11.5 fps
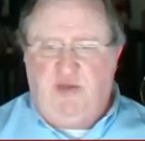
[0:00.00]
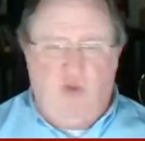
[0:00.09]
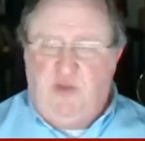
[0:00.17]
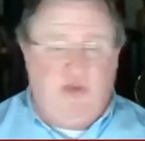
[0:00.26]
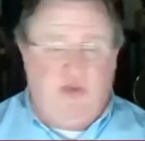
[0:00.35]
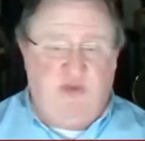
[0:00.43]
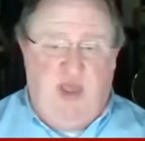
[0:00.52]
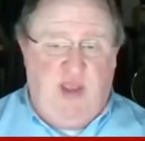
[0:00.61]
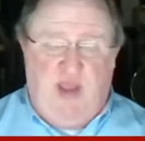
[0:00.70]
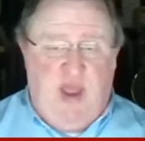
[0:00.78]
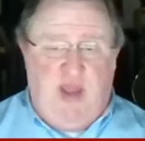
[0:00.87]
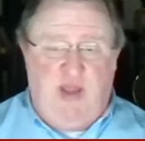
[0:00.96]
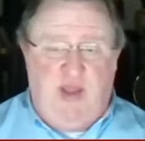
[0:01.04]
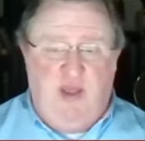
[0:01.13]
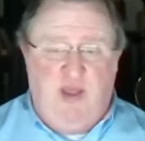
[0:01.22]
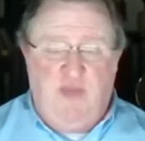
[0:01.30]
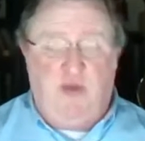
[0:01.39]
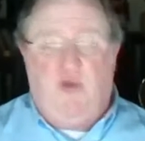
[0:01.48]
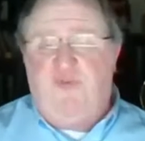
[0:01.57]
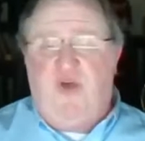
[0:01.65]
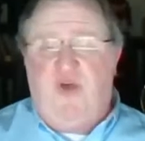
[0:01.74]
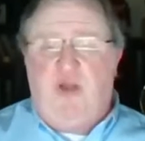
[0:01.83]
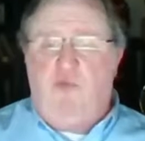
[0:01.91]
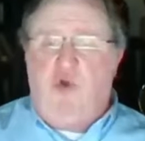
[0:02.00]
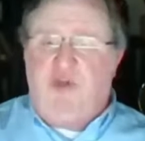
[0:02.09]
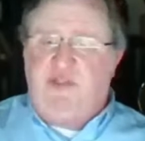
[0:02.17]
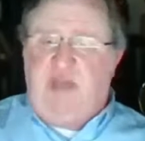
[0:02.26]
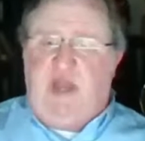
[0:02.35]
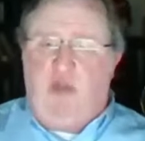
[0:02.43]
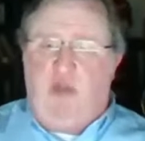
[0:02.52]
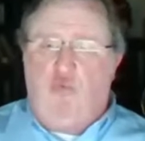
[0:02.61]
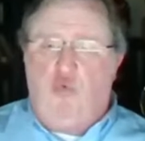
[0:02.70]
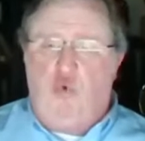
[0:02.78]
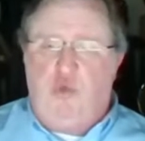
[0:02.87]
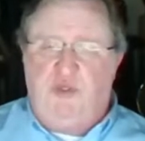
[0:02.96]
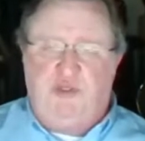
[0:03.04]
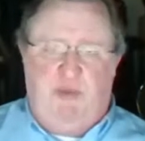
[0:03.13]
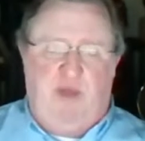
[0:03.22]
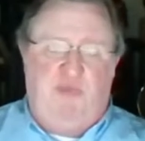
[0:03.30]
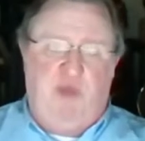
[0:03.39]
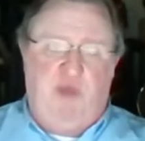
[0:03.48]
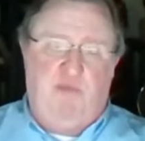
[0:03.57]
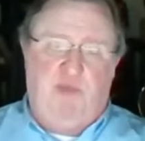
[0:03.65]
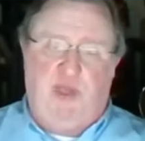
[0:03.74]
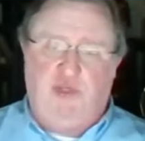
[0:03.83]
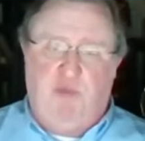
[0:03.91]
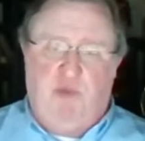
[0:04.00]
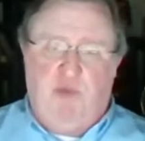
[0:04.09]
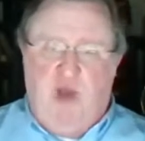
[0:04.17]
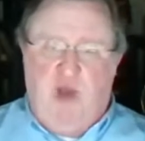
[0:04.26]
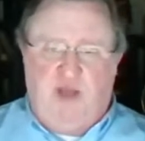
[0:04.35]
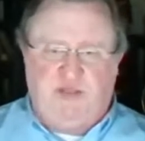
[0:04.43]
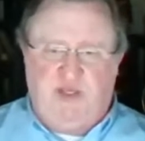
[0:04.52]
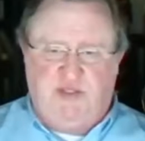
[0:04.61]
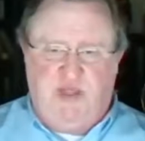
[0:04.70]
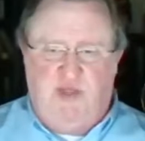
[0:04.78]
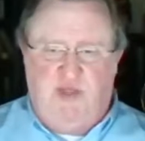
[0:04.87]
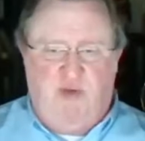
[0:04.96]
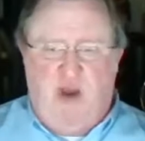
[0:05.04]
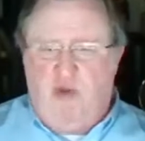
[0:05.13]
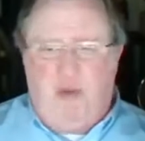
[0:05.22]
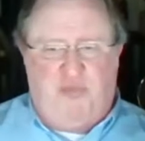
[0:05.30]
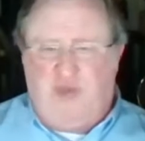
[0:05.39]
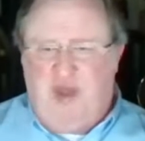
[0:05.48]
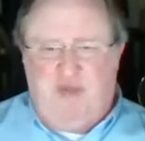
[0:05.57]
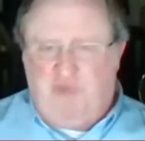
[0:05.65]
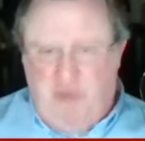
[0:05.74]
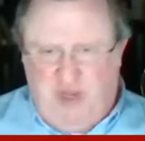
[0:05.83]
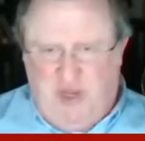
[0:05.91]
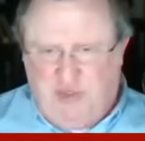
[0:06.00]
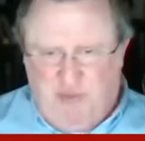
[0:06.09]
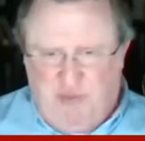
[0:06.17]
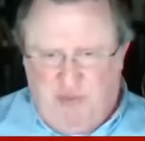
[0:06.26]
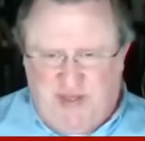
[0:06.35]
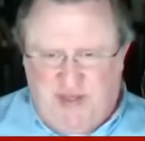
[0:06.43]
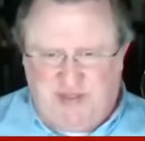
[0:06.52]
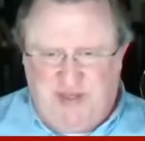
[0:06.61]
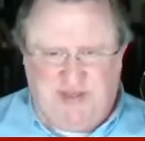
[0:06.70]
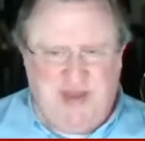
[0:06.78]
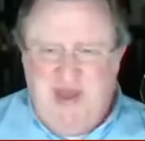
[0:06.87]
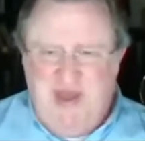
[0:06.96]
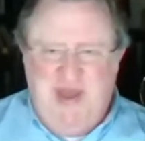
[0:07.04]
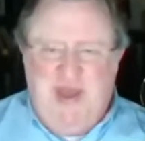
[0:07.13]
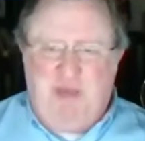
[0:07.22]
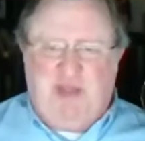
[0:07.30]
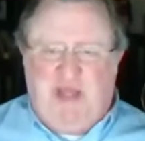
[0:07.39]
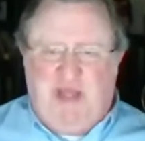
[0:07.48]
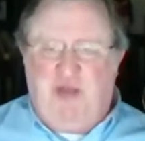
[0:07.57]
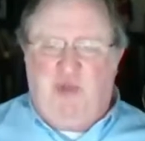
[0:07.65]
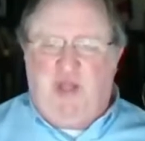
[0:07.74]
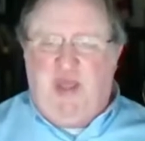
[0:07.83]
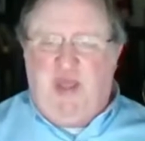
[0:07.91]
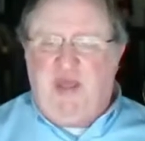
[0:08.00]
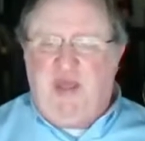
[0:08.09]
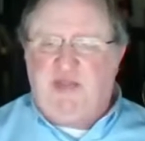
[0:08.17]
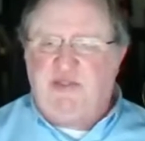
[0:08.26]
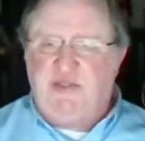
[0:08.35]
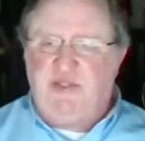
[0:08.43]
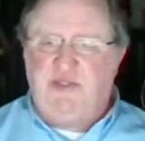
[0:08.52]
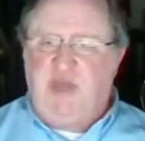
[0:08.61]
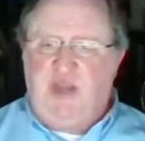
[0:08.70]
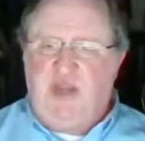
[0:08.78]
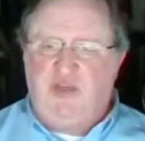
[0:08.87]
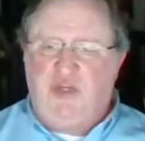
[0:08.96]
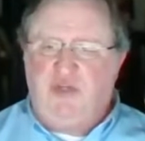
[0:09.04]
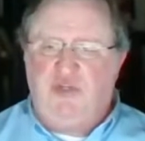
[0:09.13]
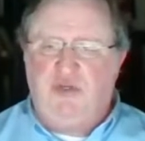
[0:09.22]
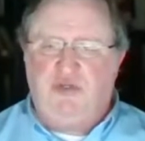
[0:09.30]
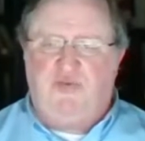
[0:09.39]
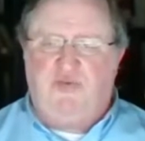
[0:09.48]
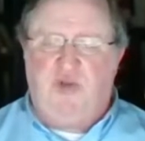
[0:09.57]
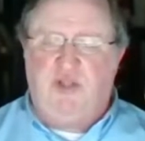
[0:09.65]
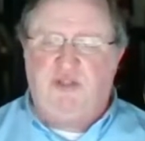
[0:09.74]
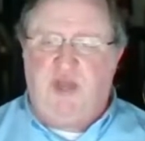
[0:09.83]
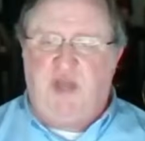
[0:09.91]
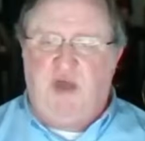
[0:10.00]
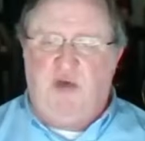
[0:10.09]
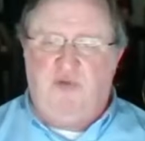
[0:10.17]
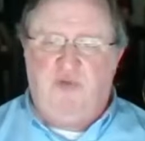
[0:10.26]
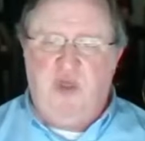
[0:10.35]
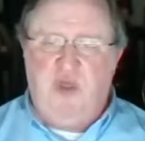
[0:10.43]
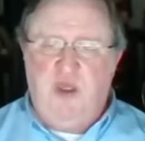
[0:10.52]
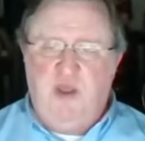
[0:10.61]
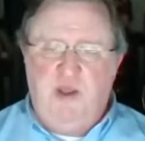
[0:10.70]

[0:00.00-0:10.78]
don't contain any. There are far more Senate rules about the impeachment process than there are about the confirmation process. I mean, literally, it's the Senate can choose for itself